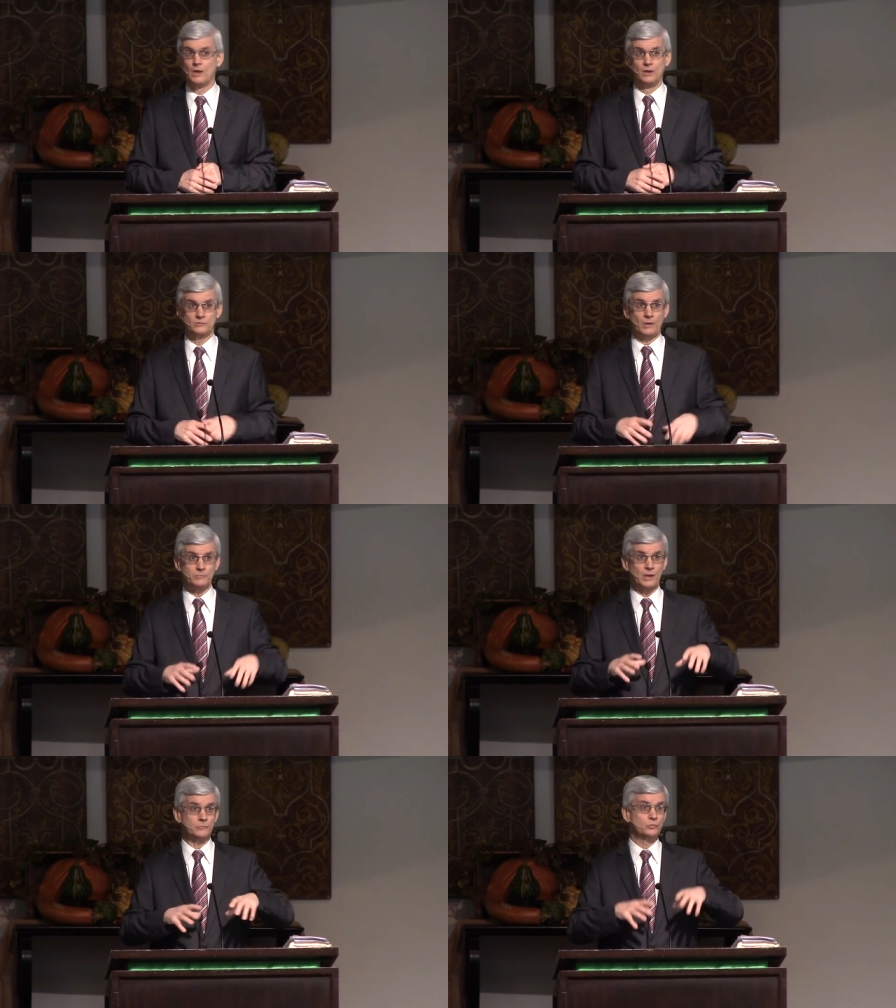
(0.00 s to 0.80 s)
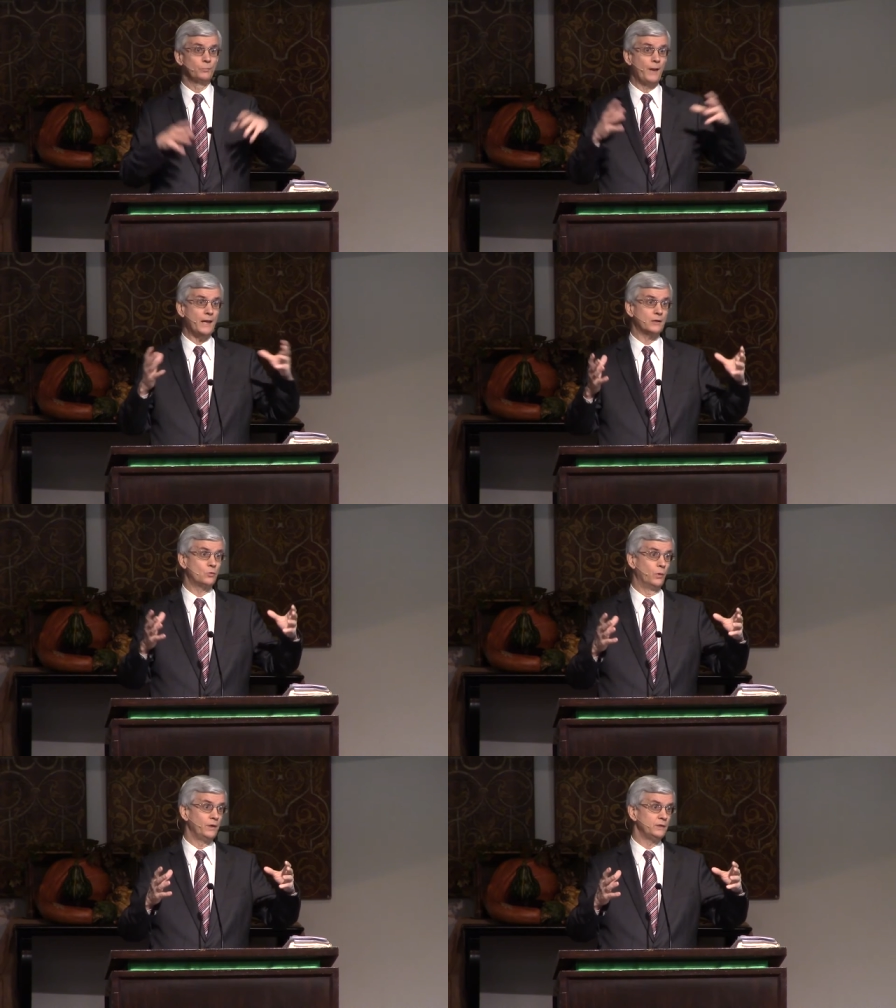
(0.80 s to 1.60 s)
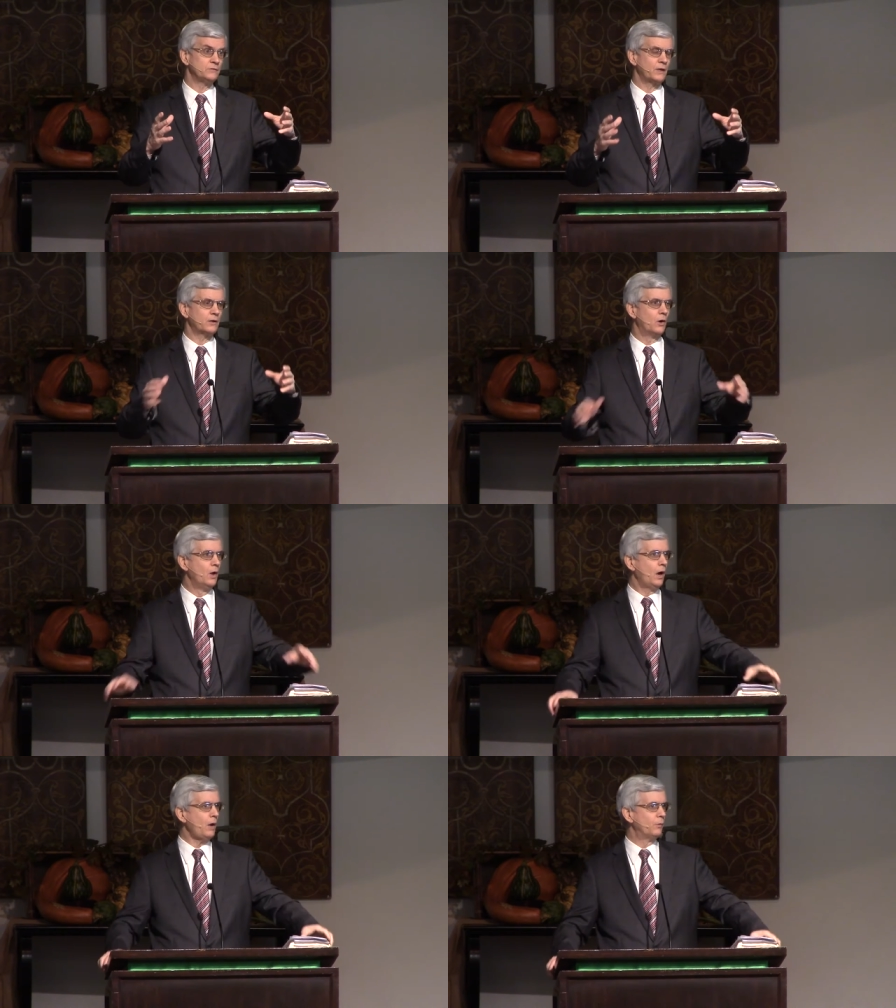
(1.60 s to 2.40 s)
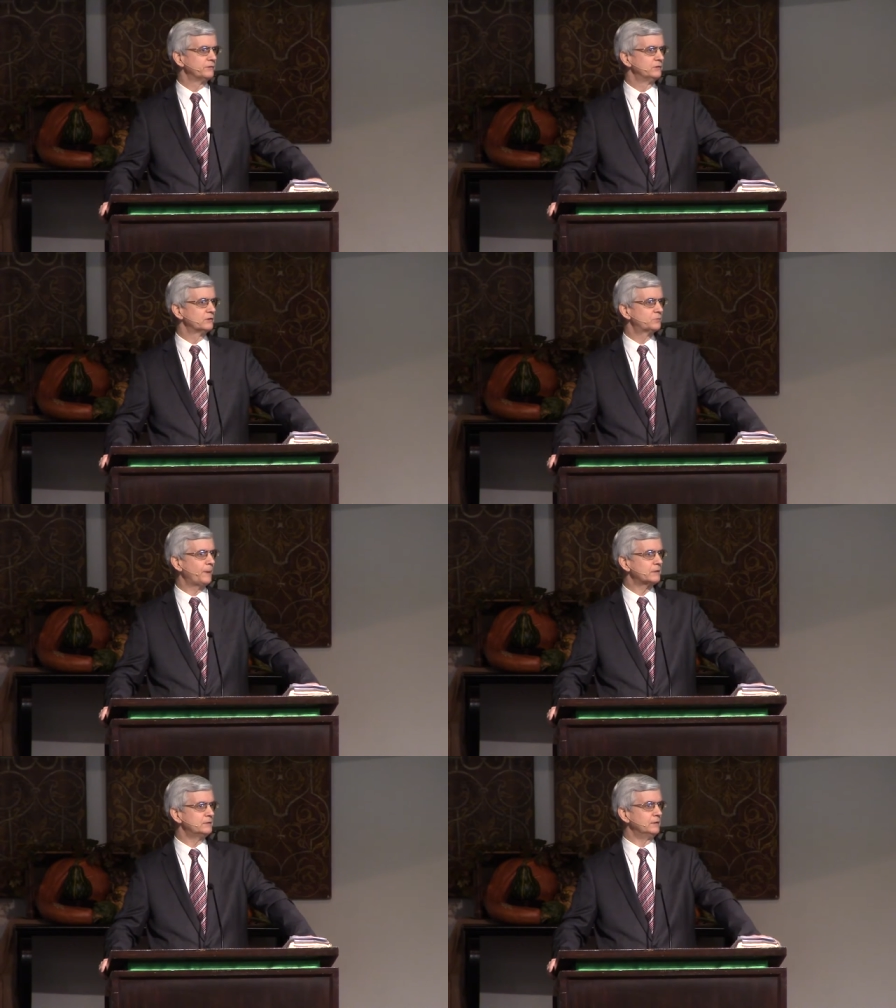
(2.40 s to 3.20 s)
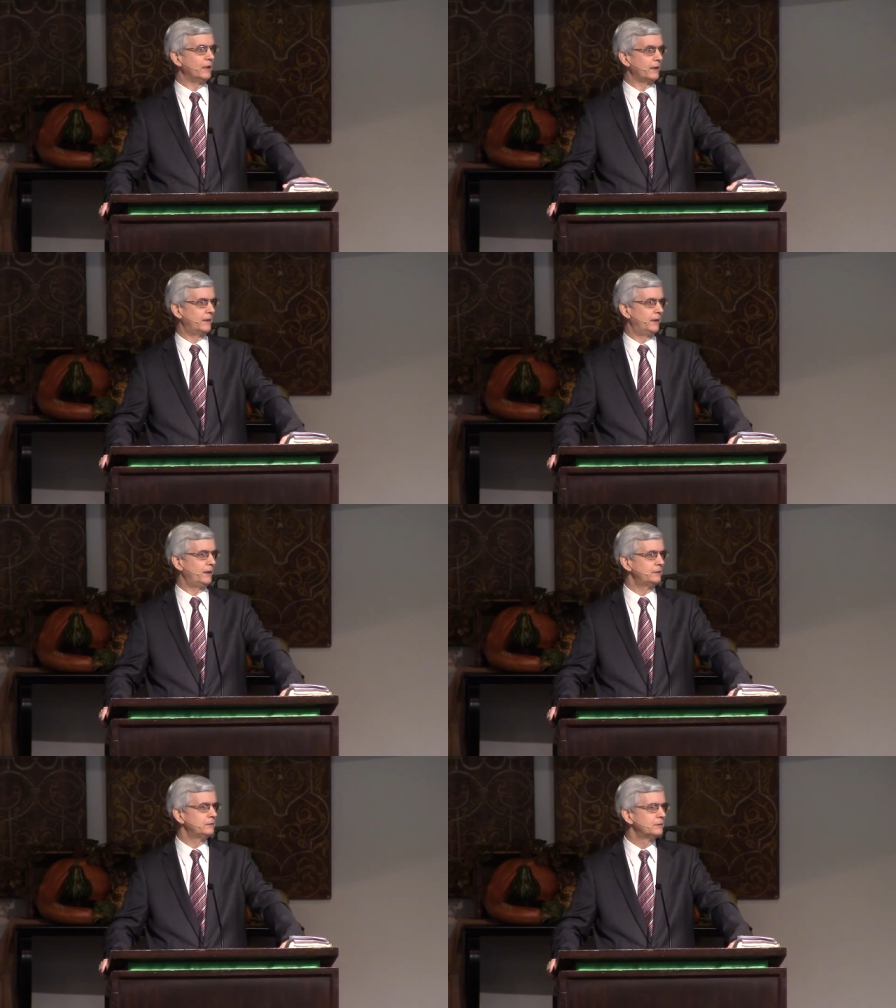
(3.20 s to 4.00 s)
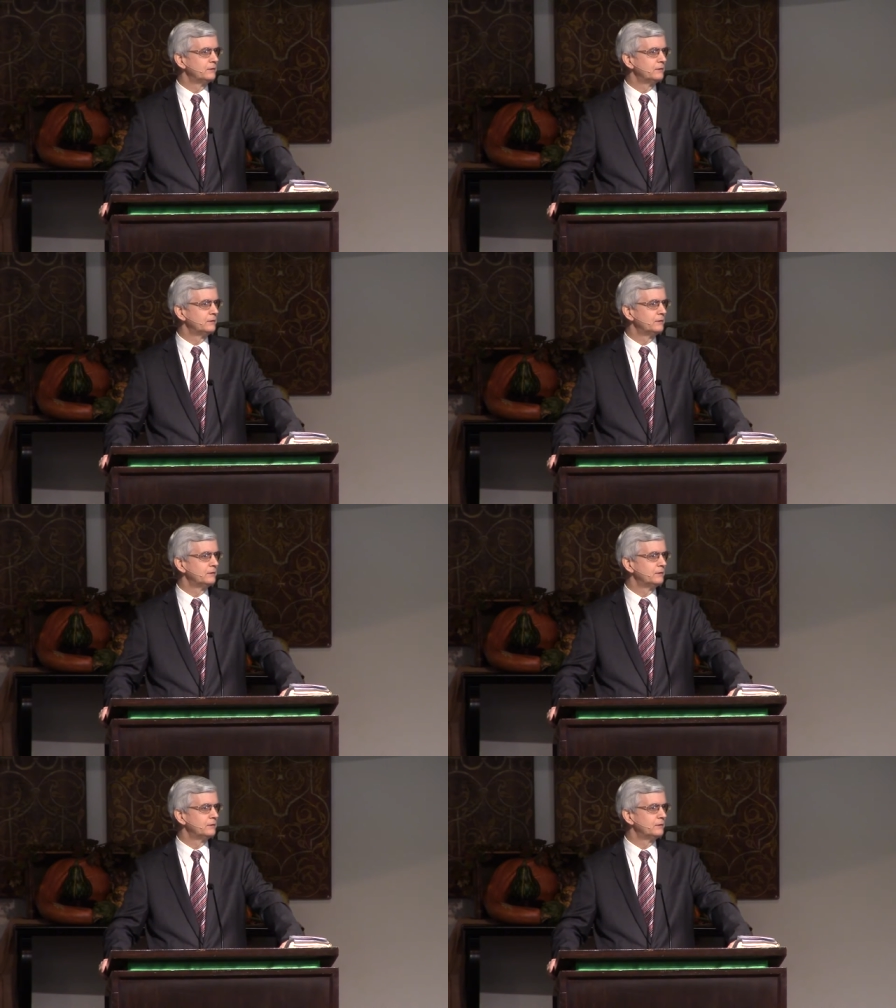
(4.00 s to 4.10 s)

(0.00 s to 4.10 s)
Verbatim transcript: sometimes dramatic ways that I go, I wasn't expecting that, God.